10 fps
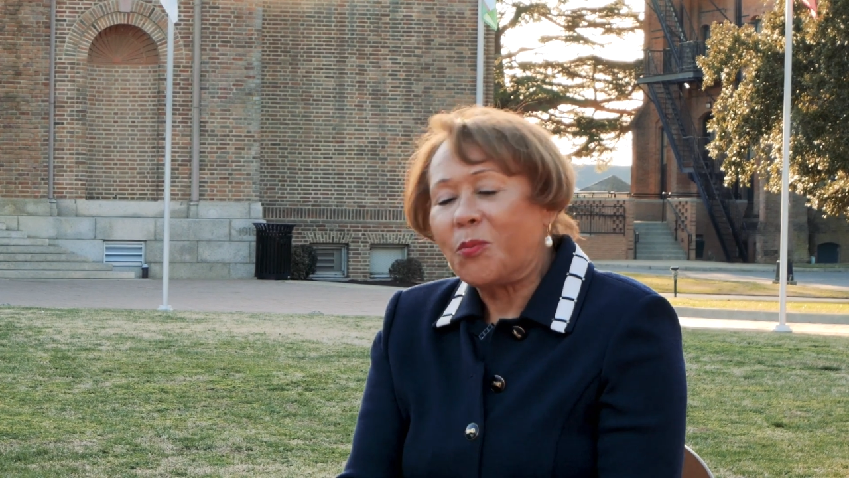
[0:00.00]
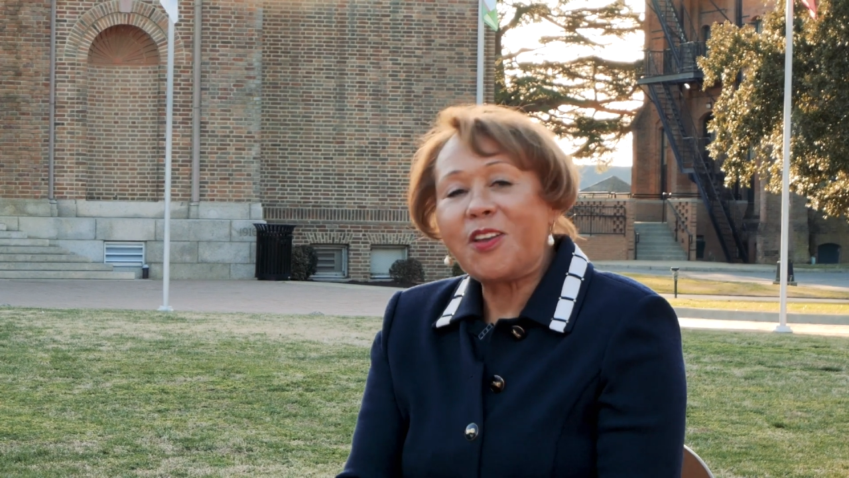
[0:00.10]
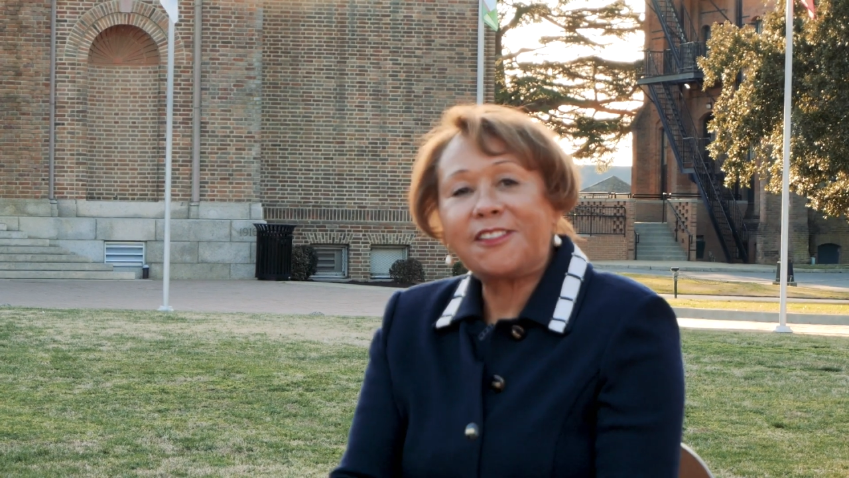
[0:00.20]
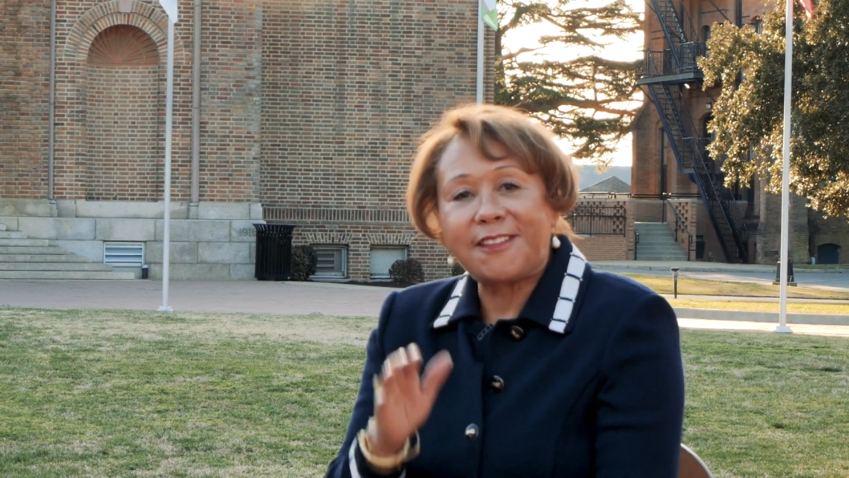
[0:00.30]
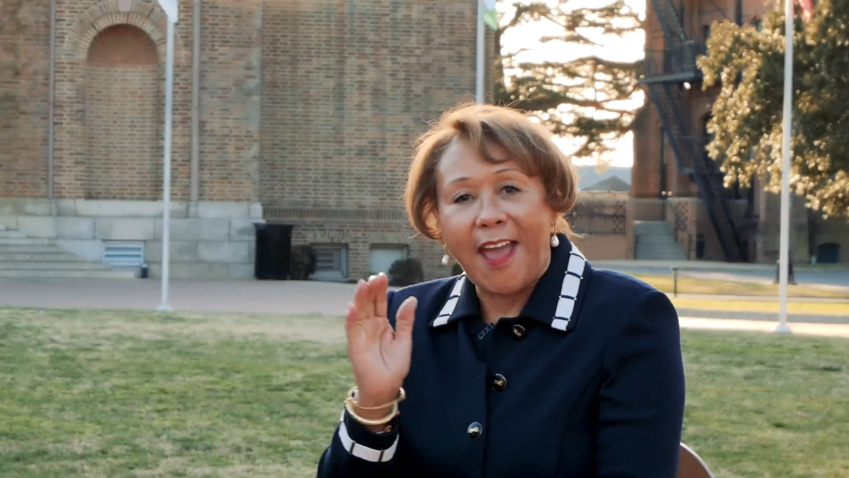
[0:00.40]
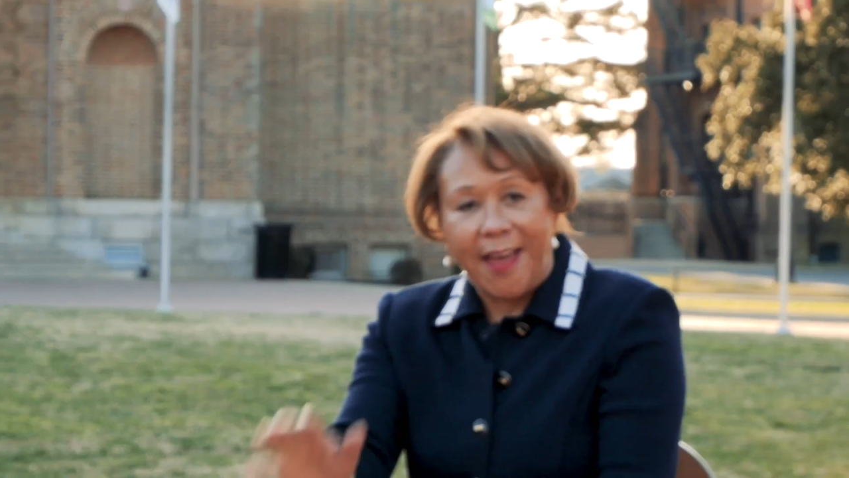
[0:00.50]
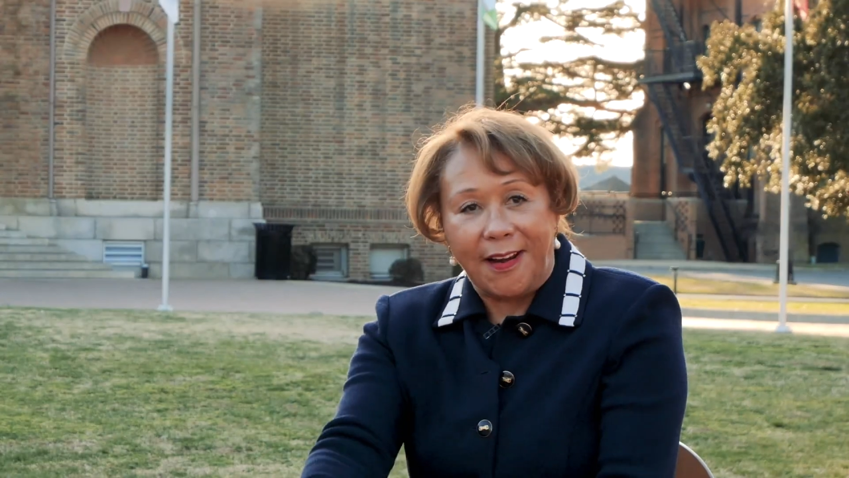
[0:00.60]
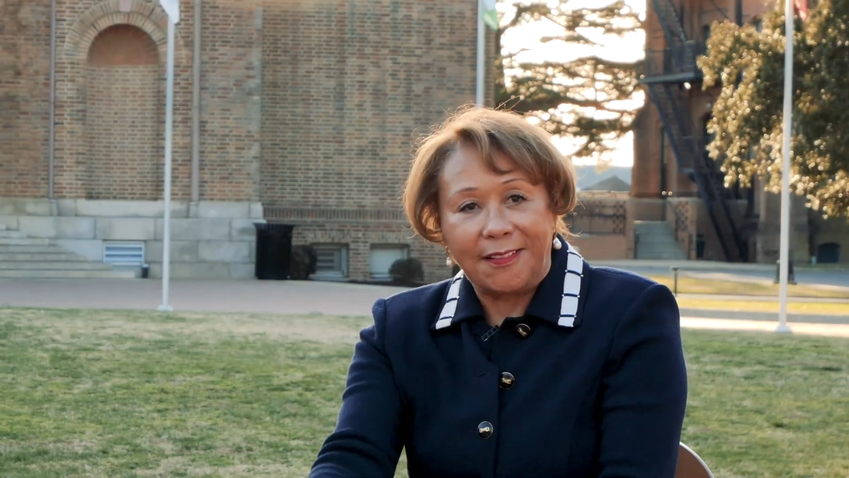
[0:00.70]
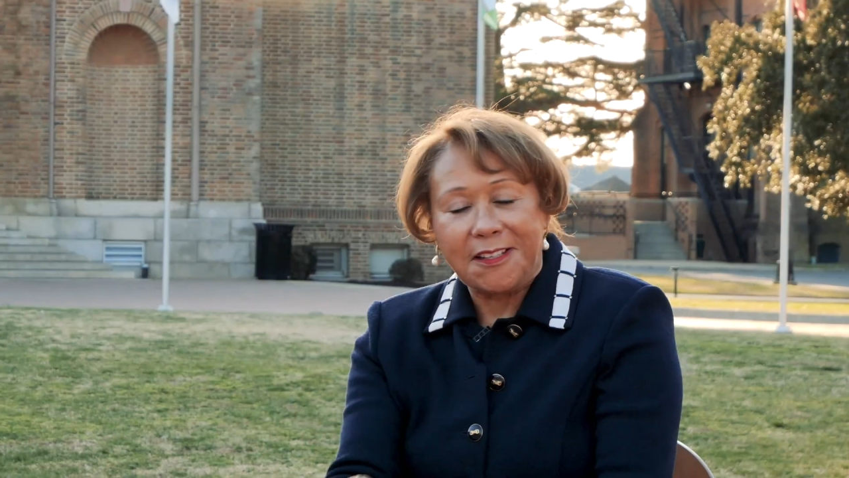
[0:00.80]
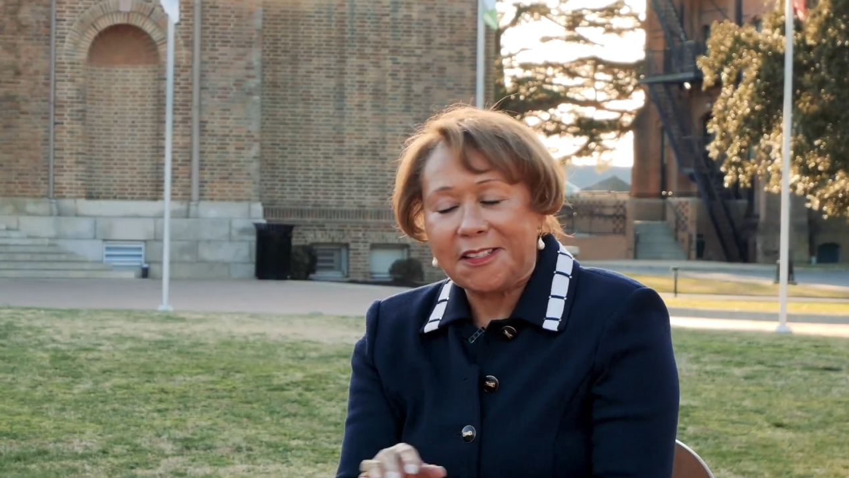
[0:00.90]
We sat
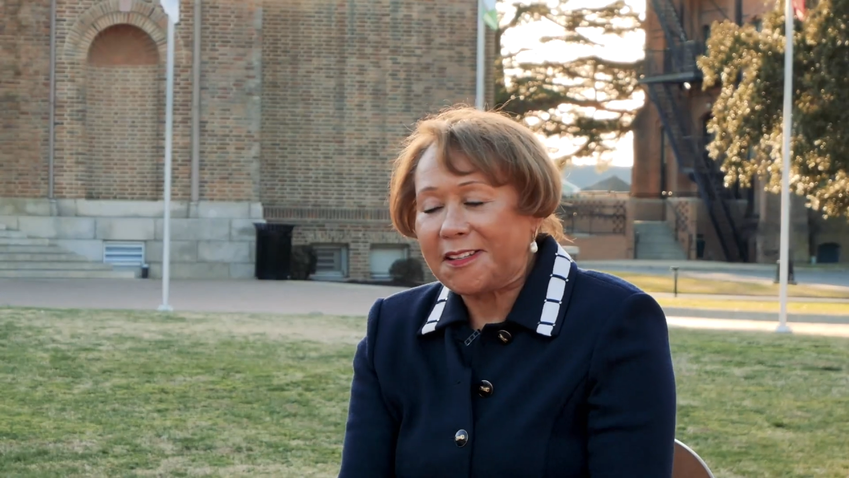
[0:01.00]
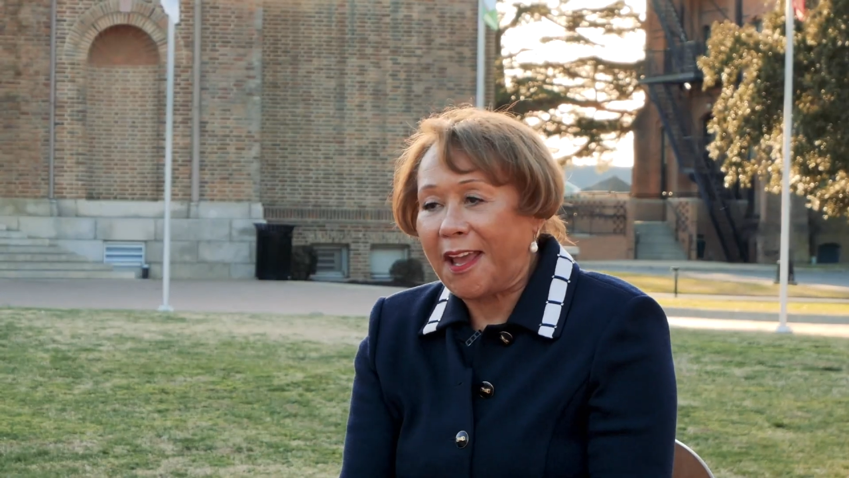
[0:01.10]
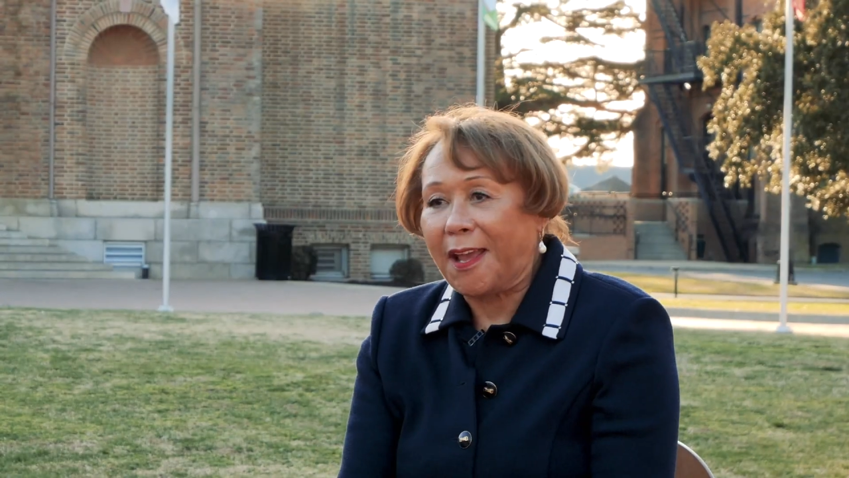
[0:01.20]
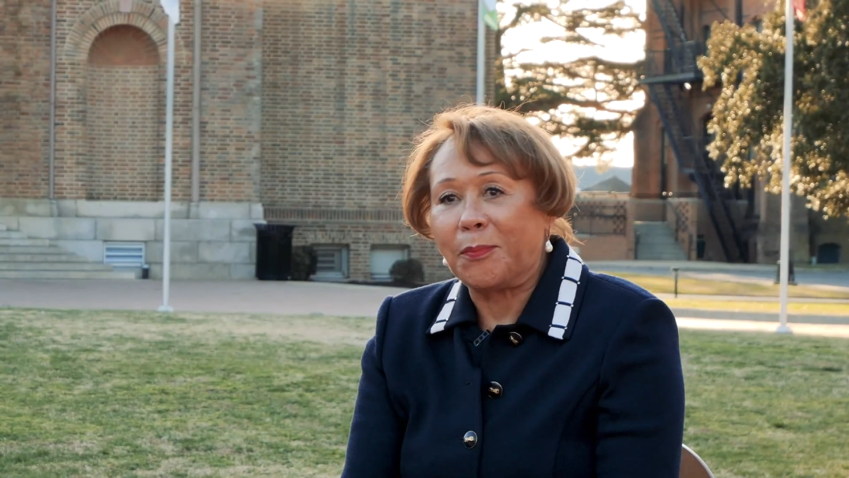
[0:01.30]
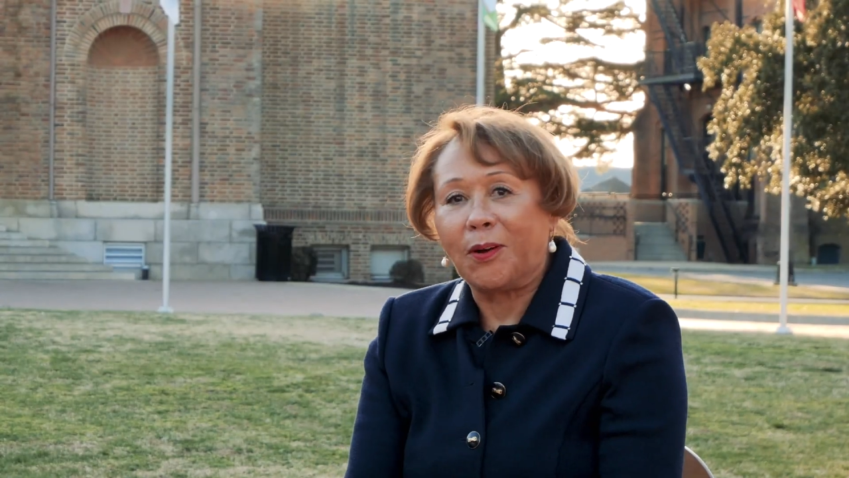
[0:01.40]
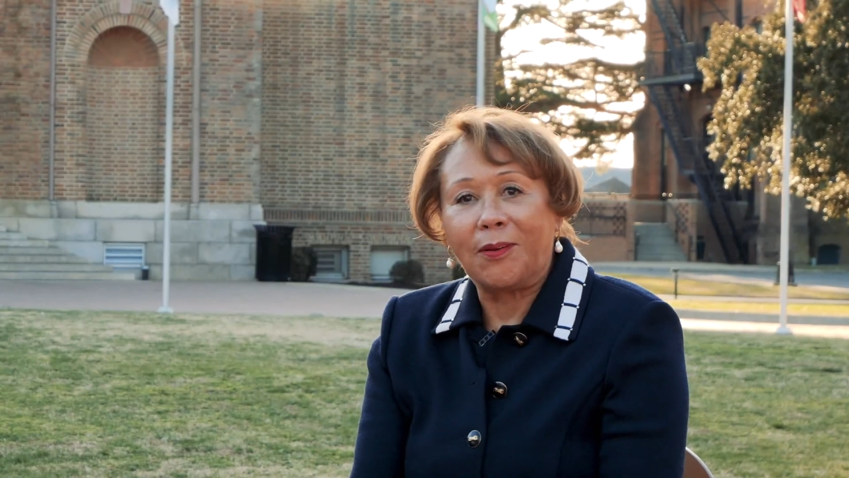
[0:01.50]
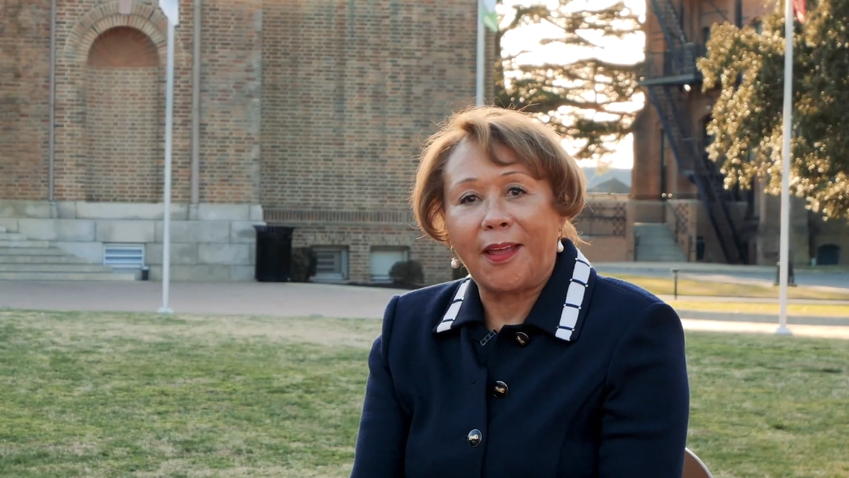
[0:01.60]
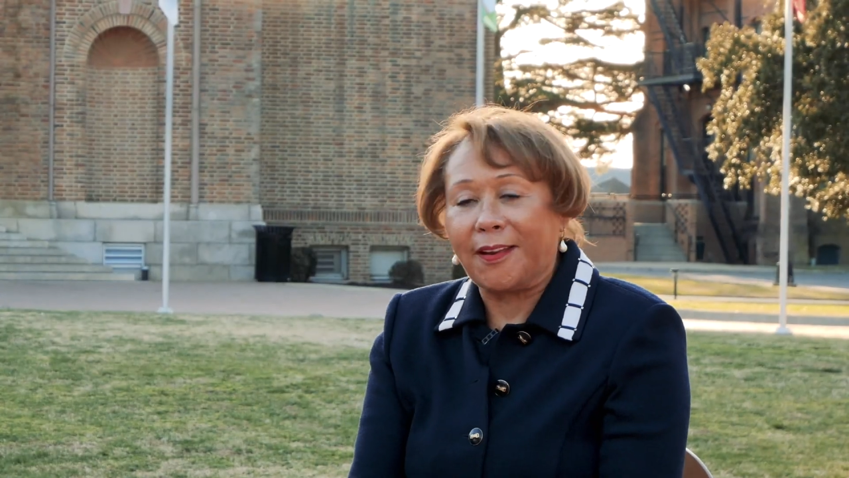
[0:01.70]
at this table